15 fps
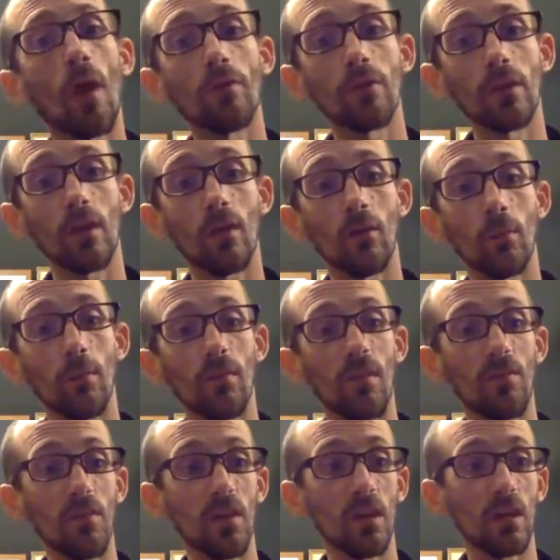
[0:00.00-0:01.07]
having a
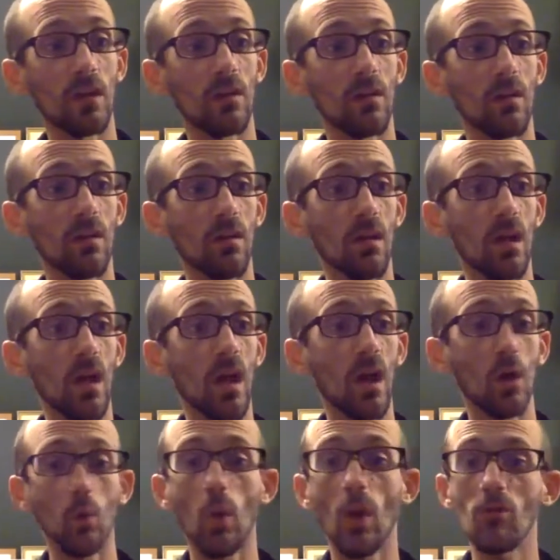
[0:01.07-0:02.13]
specific
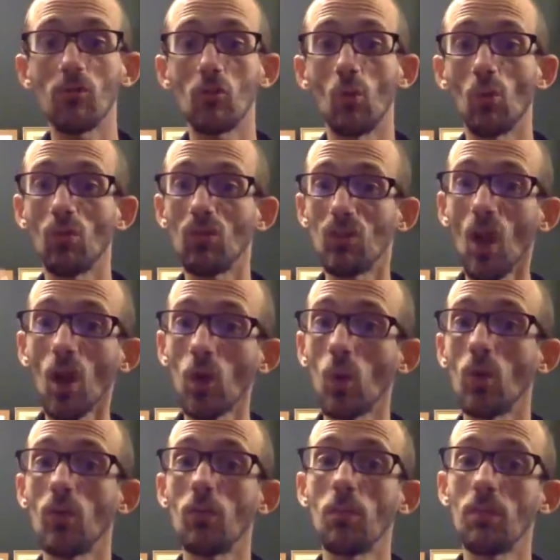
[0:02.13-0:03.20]
question or stuck
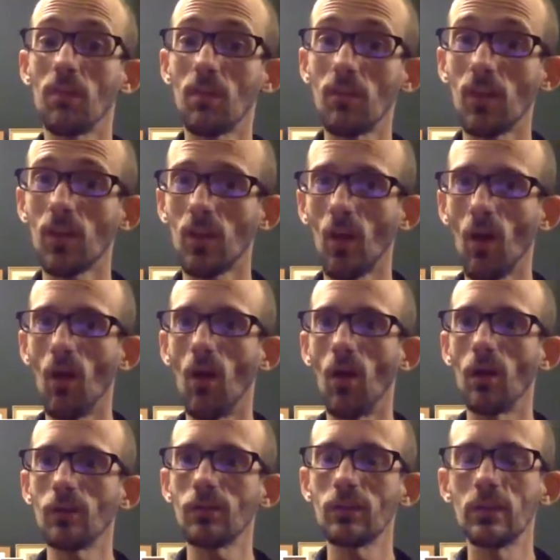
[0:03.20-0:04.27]
on a specific
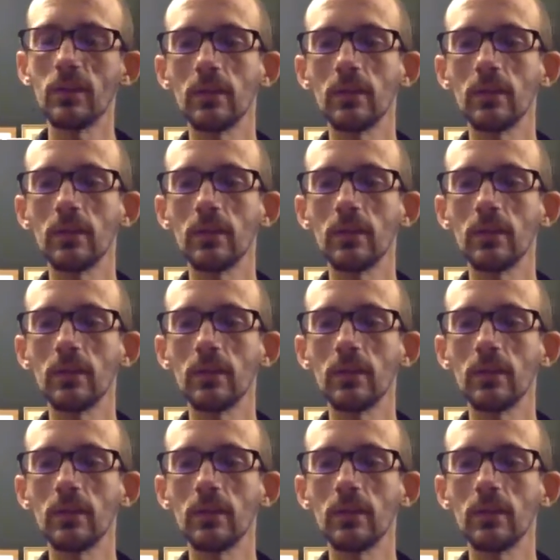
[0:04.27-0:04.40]
card,